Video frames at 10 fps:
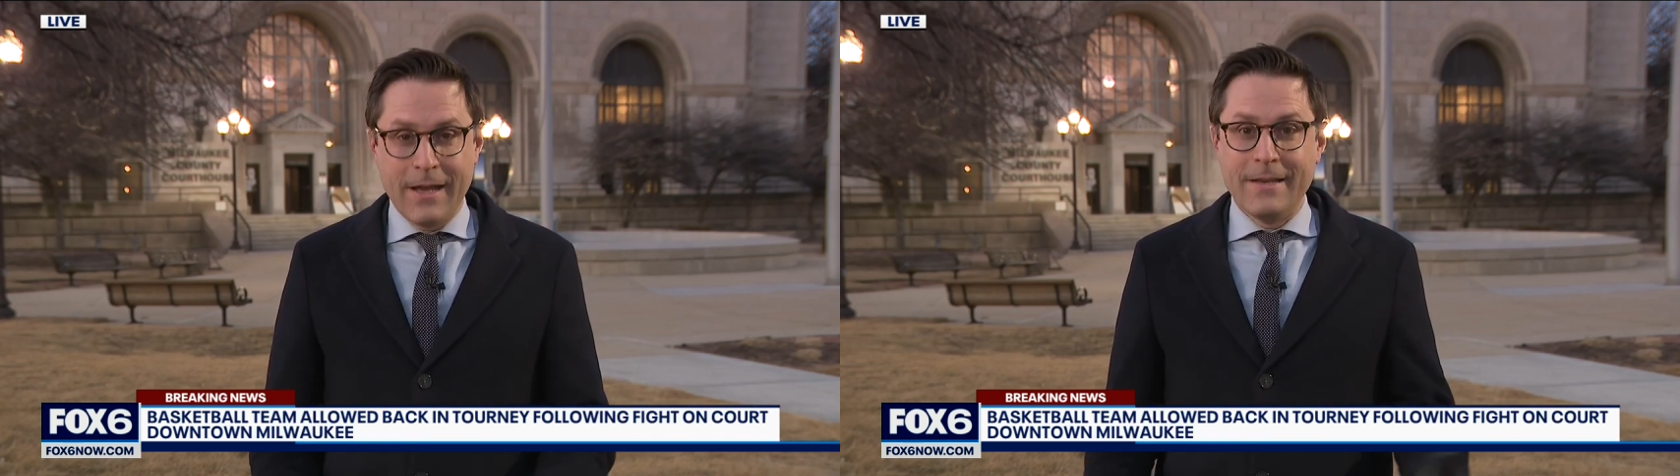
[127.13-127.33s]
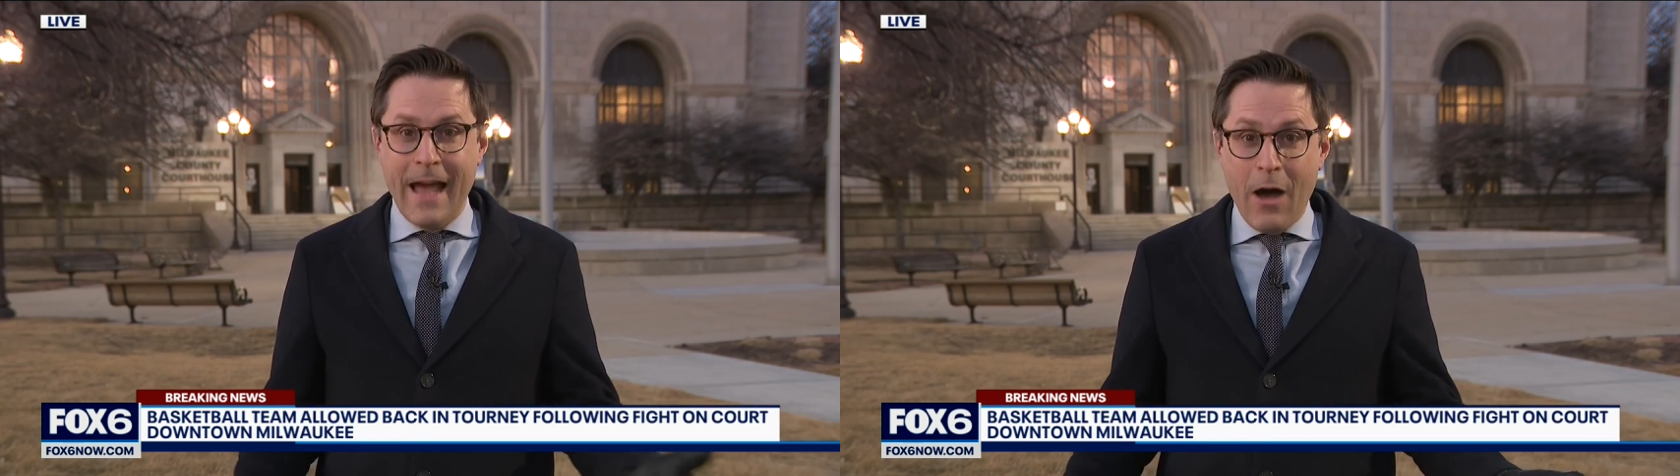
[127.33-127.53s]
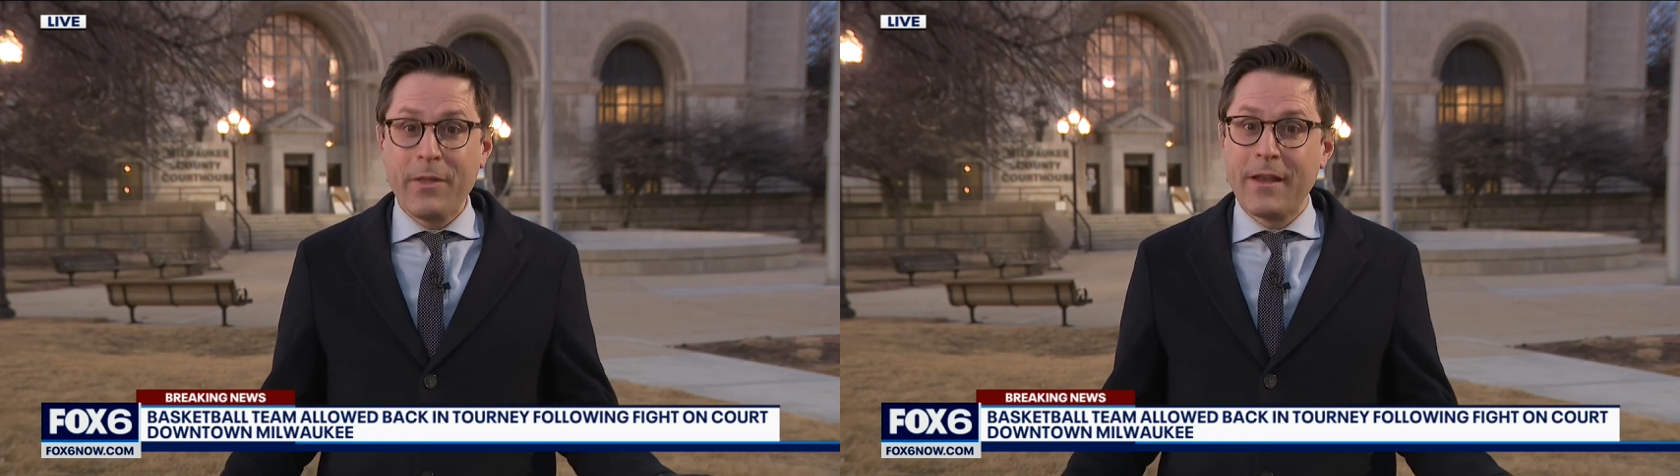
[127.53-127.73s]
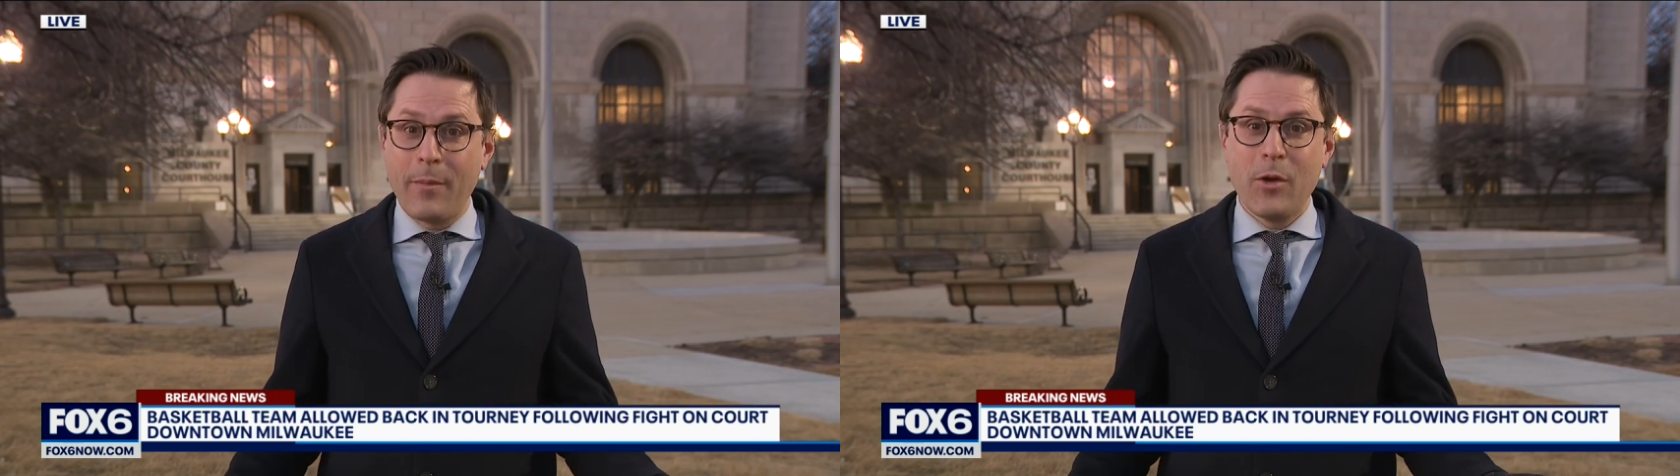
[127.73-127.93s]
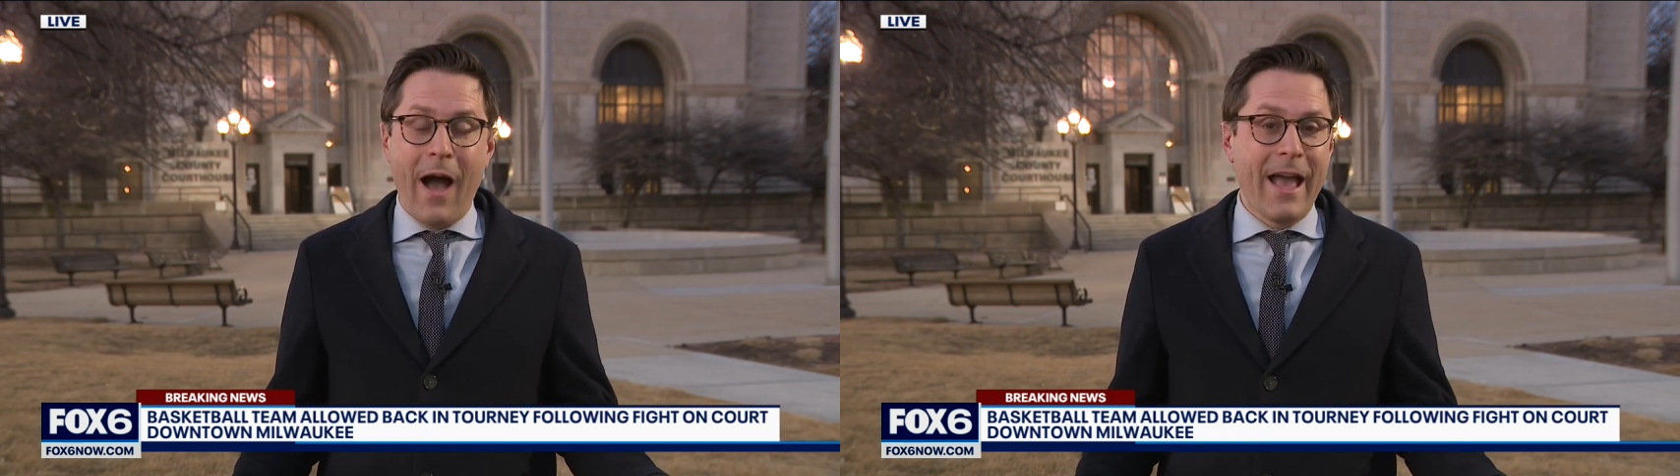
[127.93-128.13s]
Now the
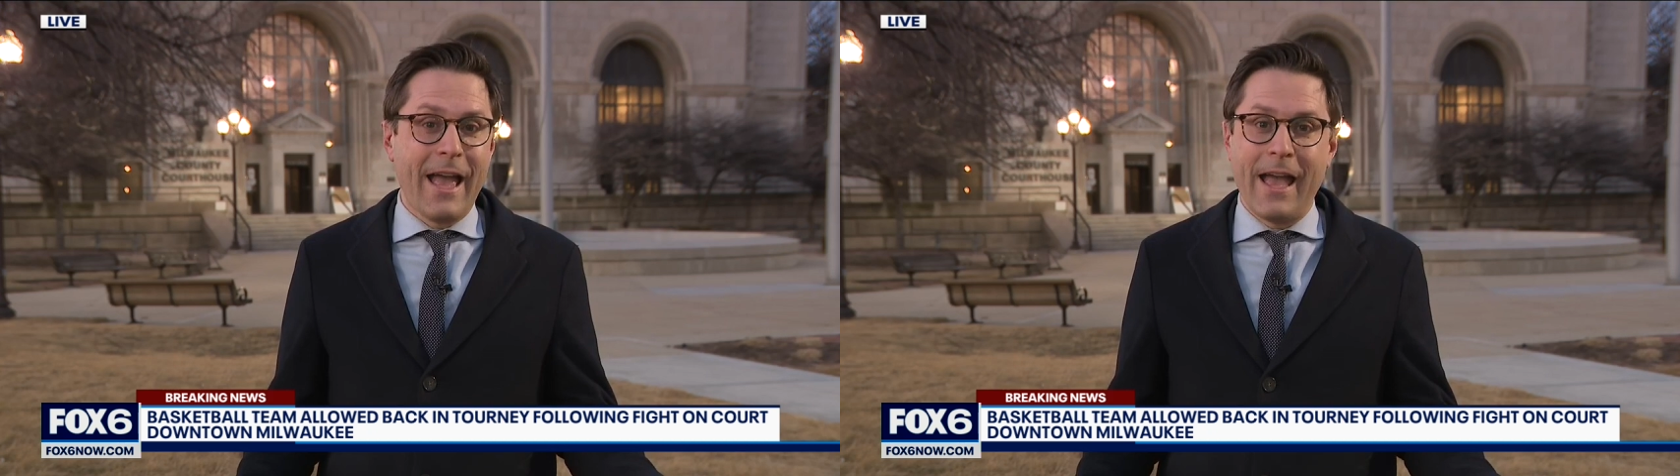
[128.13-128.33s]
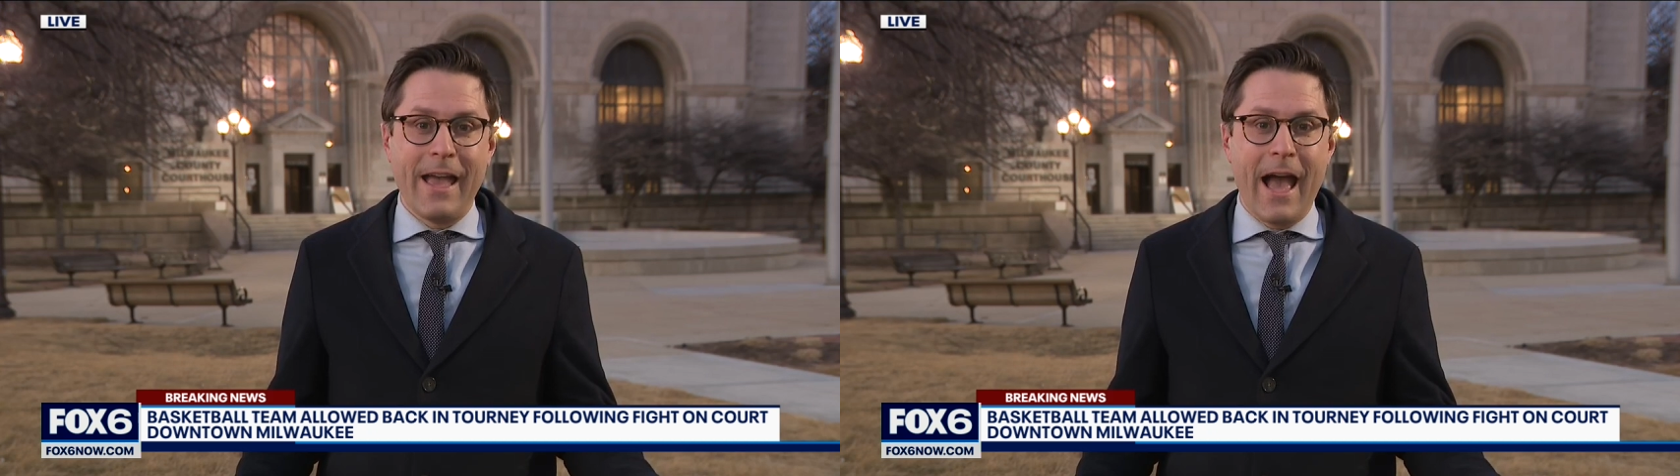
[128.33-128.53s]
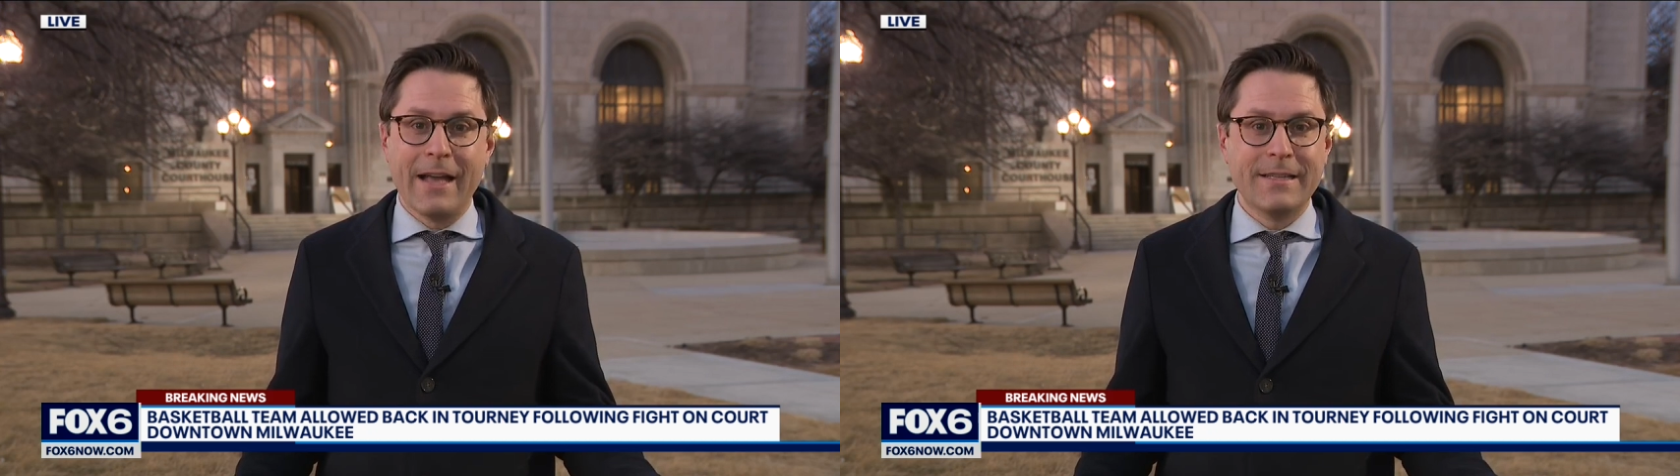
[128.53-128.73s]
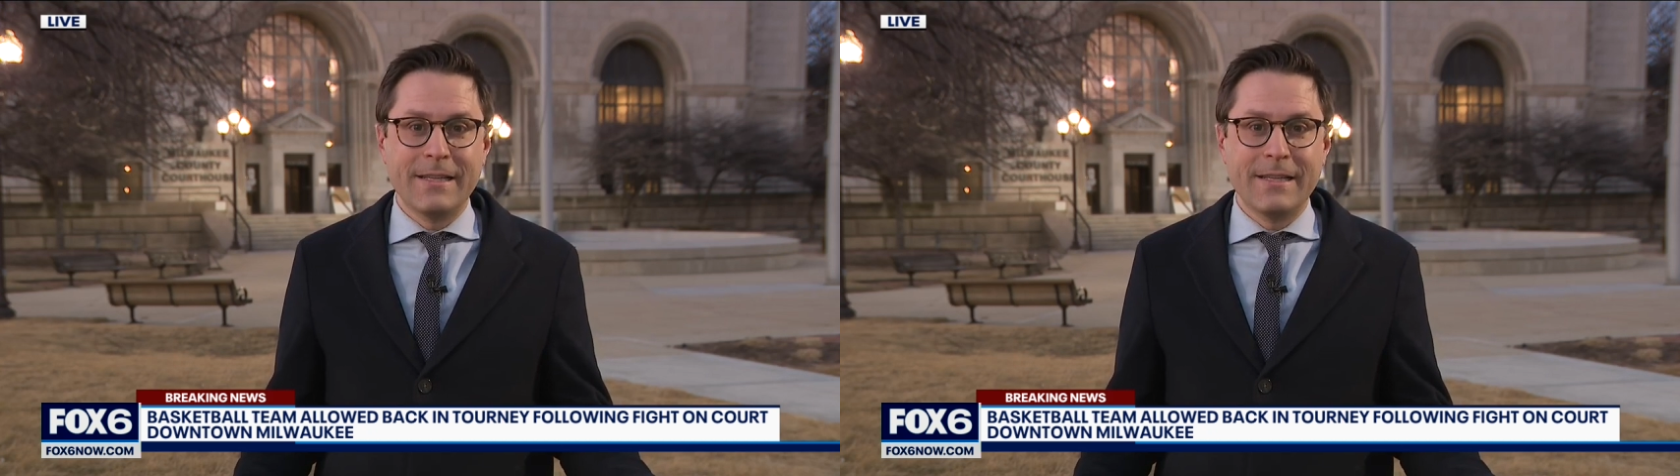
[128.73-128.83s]
WIAA has